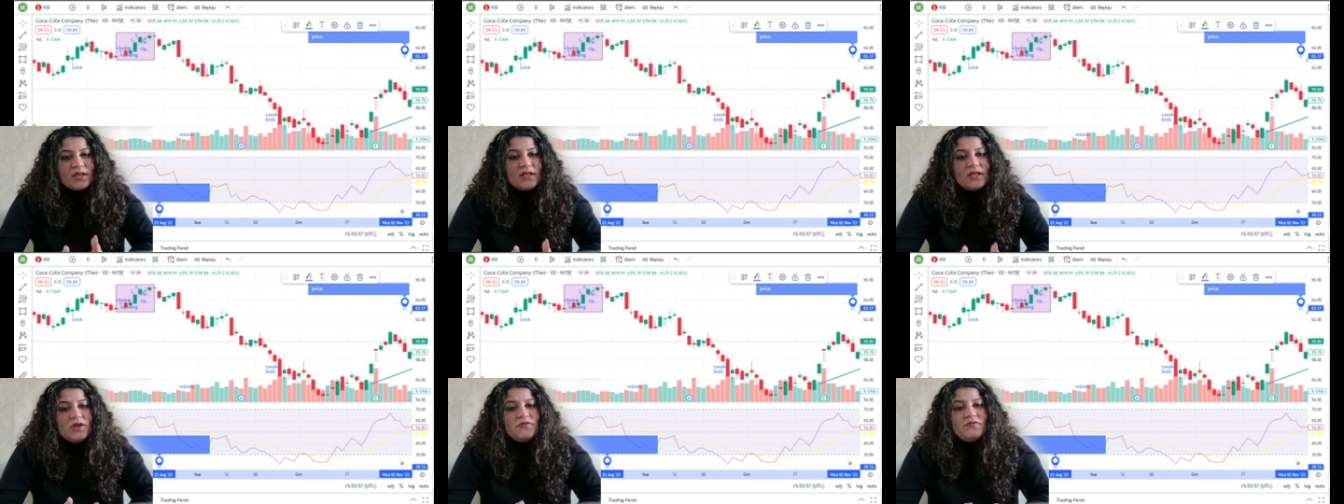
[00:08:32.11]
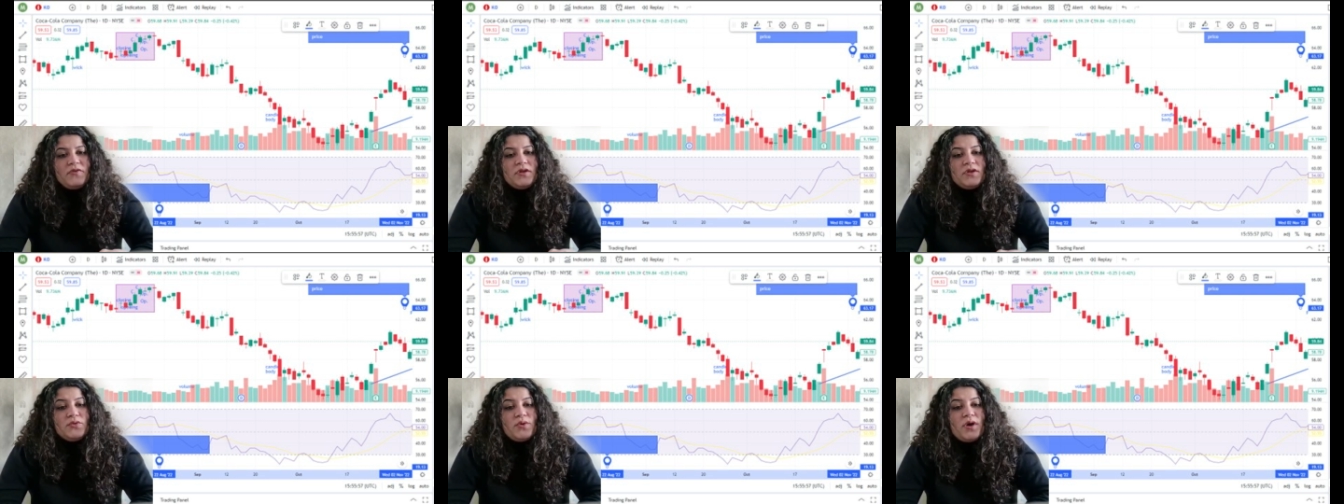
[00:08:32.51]
give
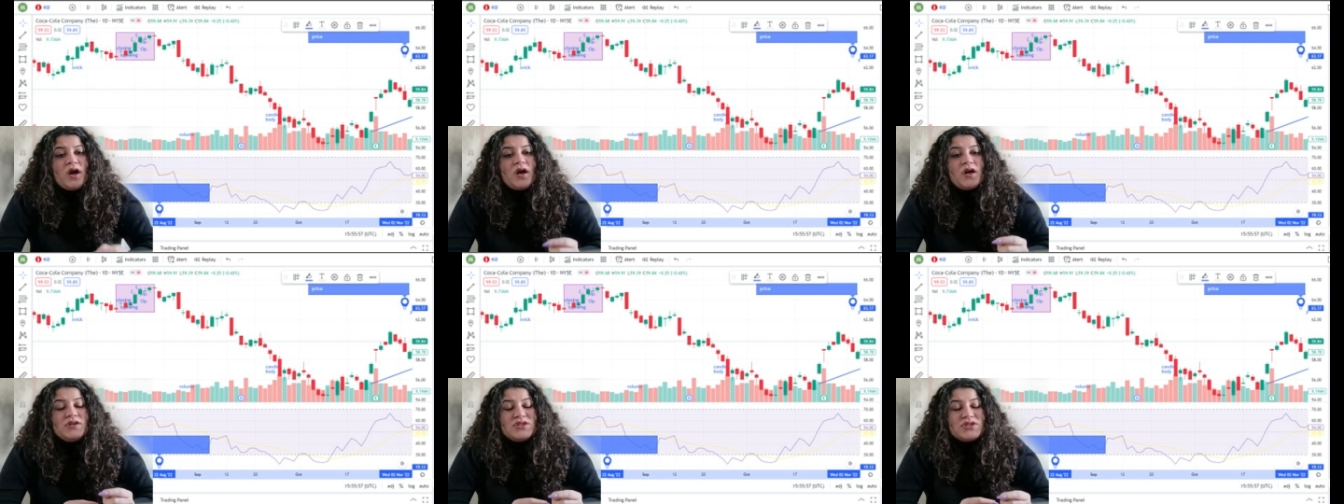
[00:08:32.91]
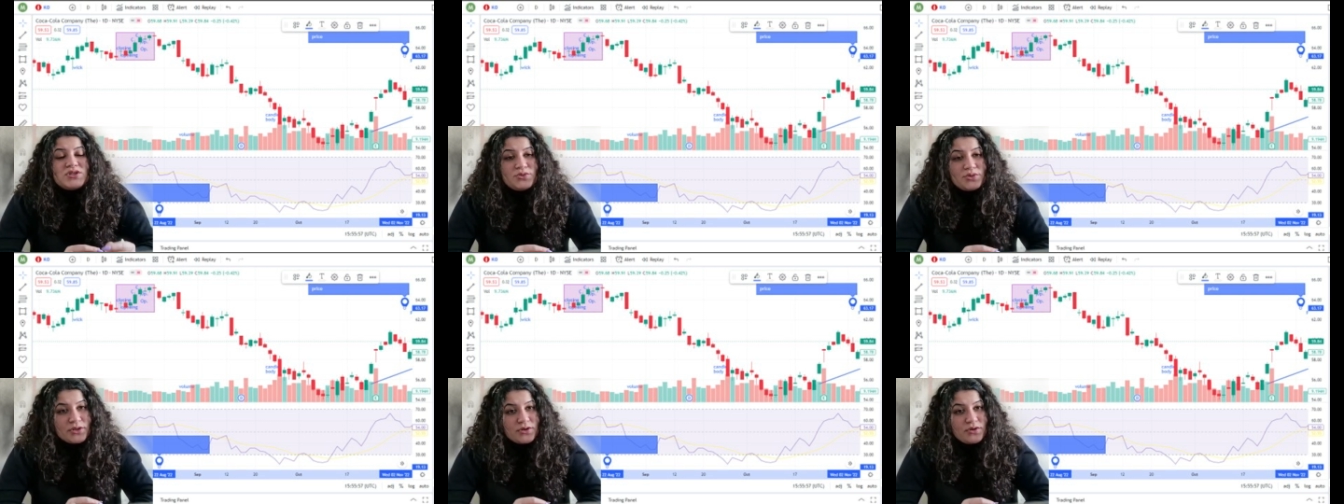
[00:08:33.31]
you a
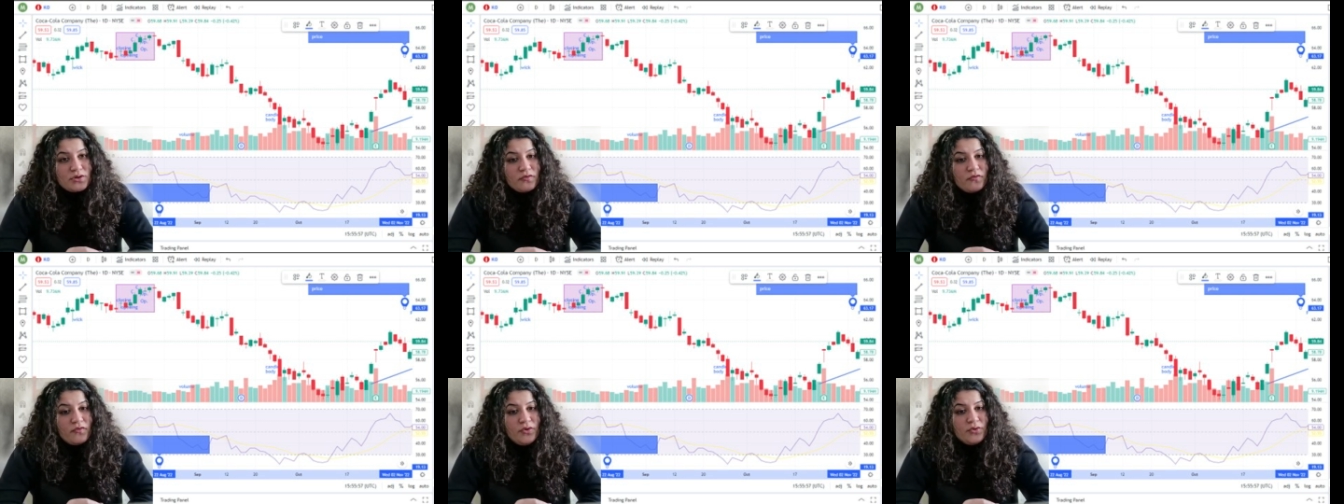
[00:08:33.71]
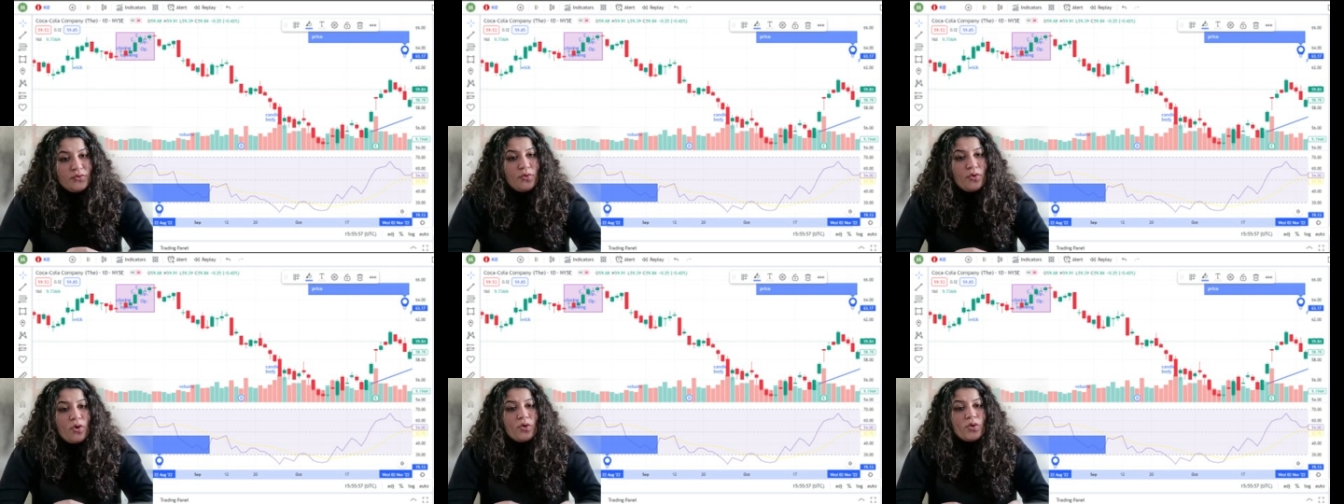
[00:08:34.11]
historical
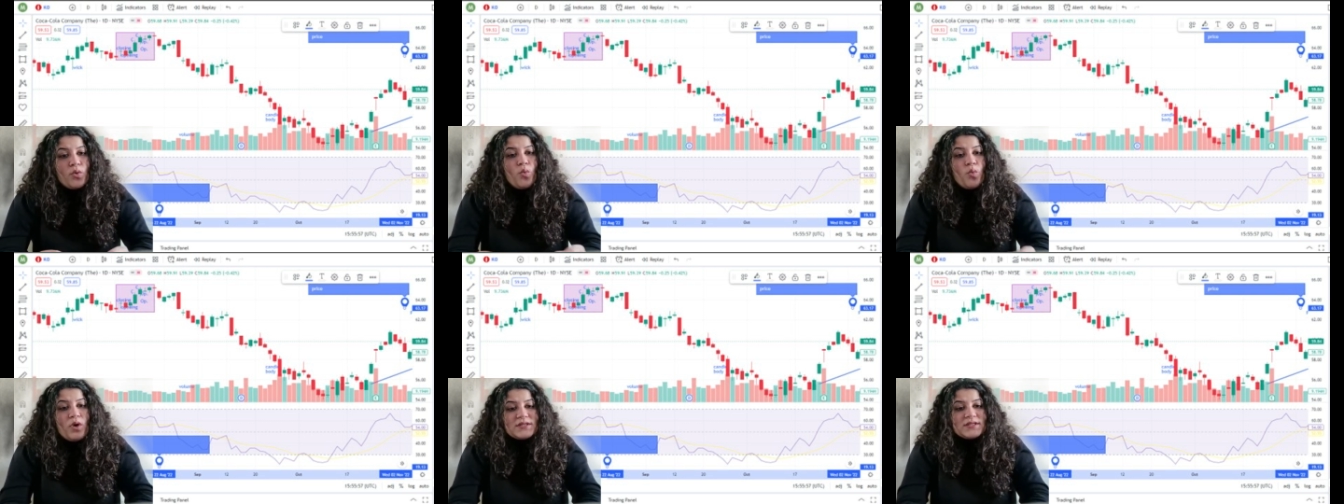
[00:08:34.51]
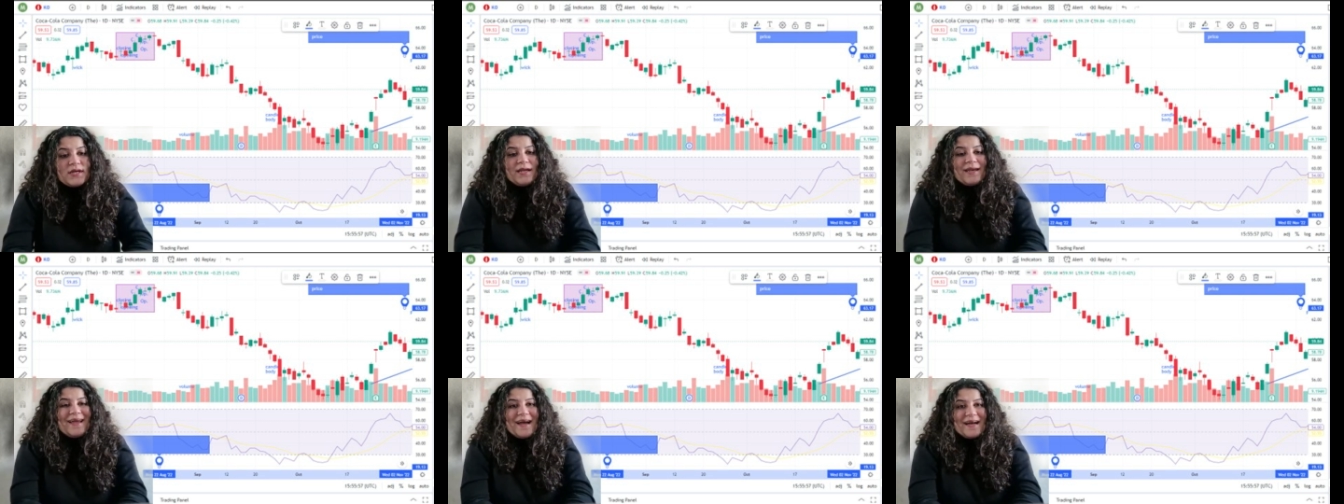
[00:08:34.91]
view on what
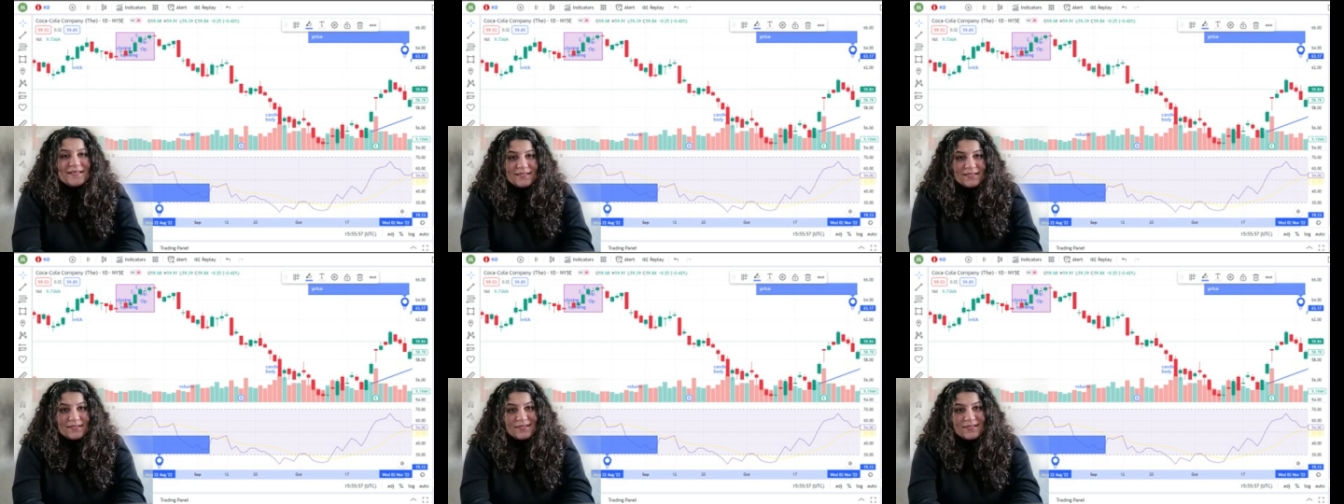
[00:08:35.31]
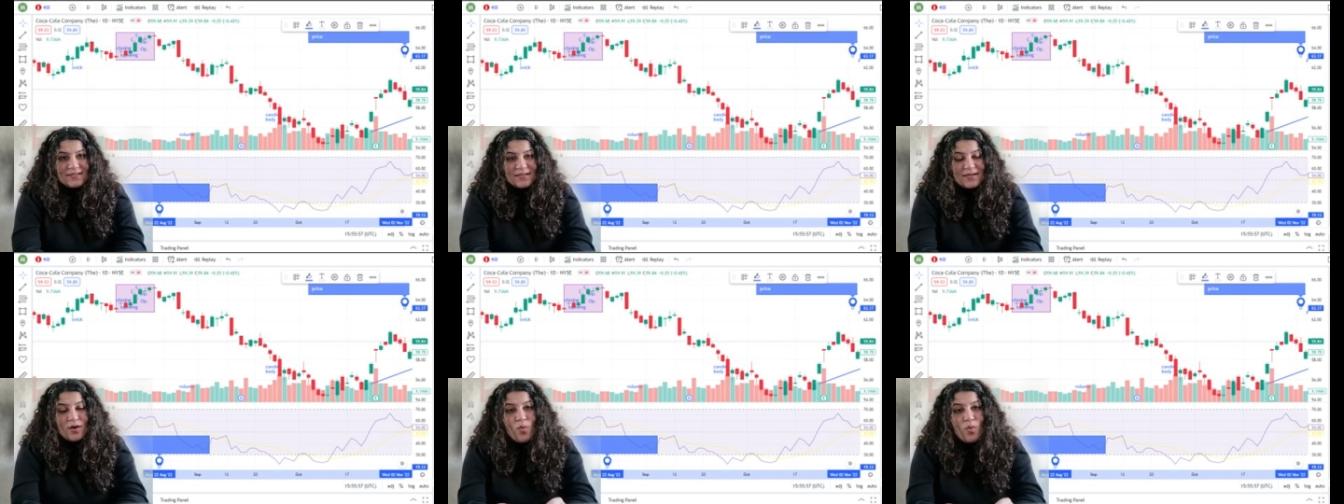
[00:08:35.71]
an
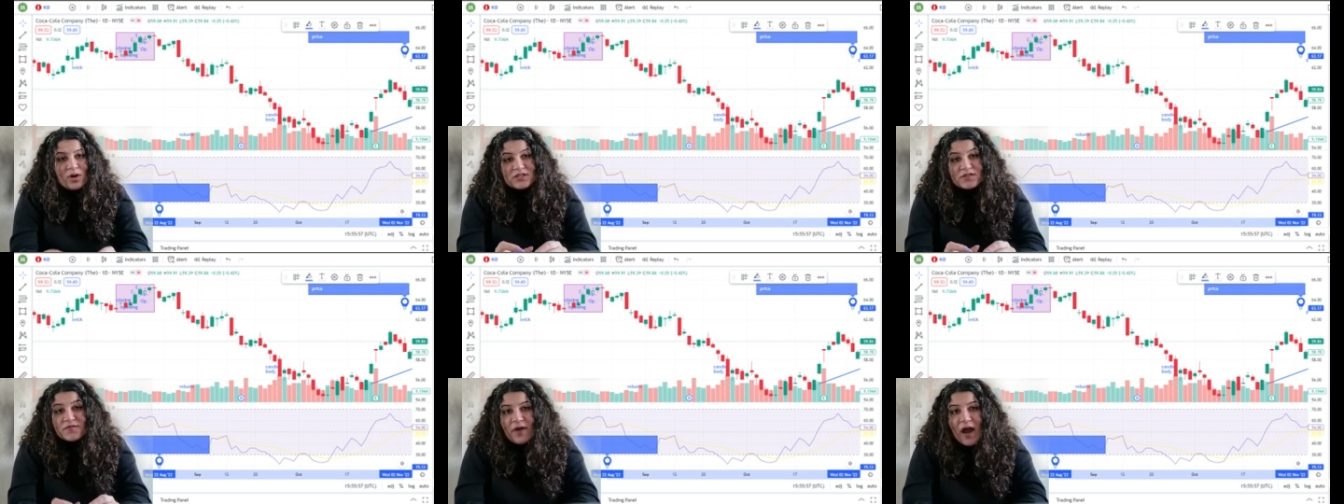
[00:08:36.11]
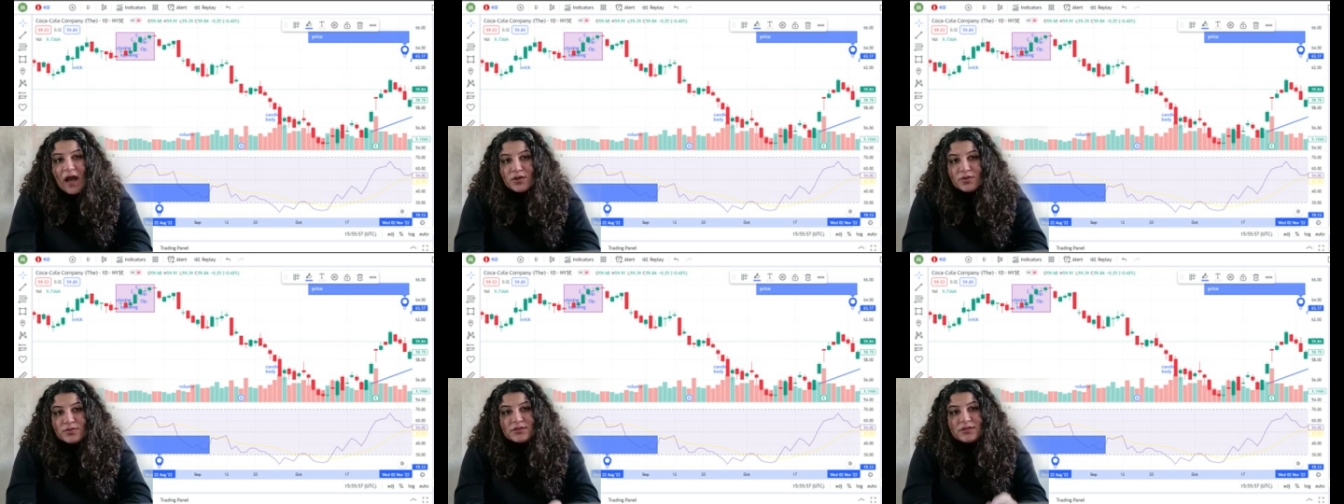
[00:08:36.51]
asset was
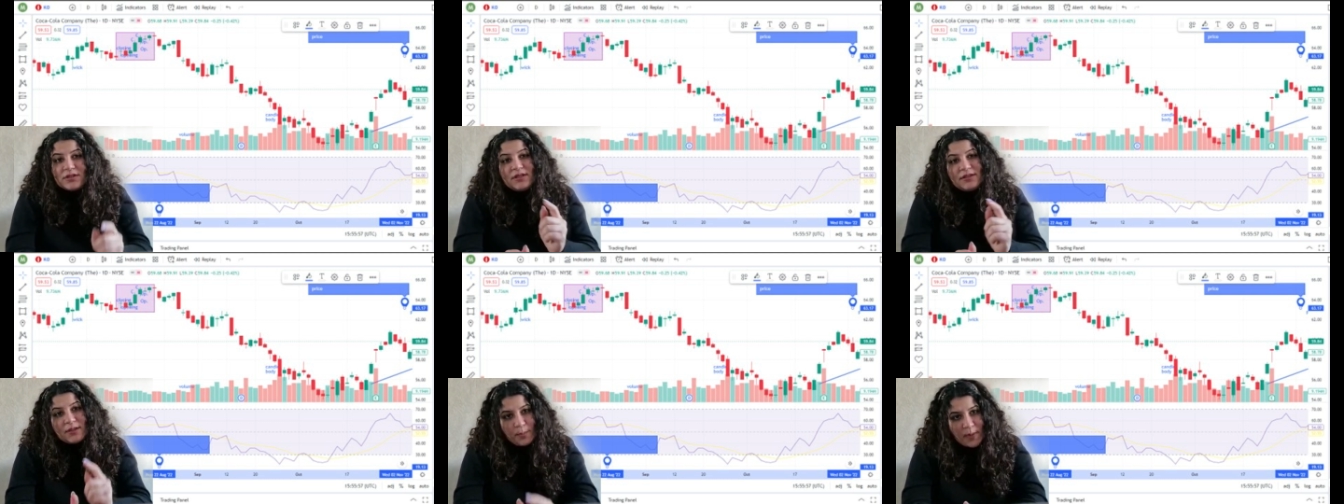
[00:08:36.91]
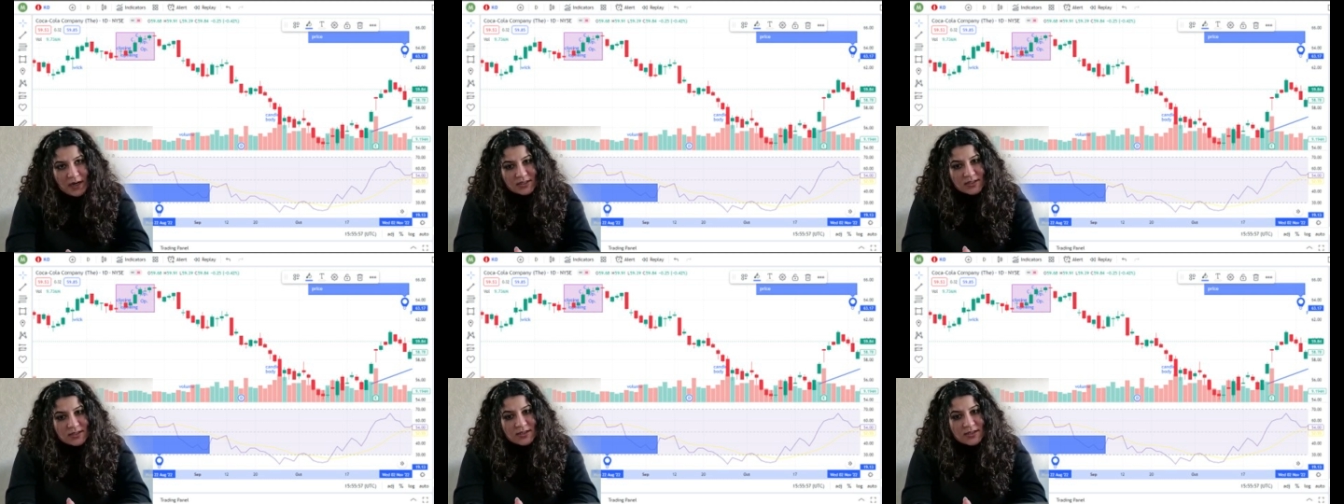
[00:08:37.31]
valued in the
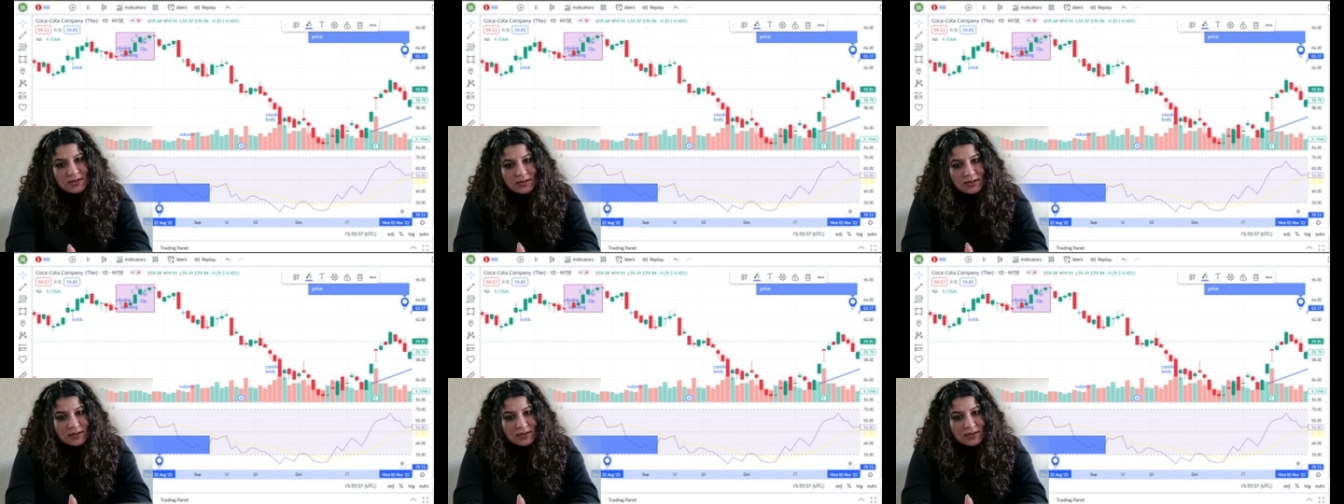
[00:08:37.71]
past.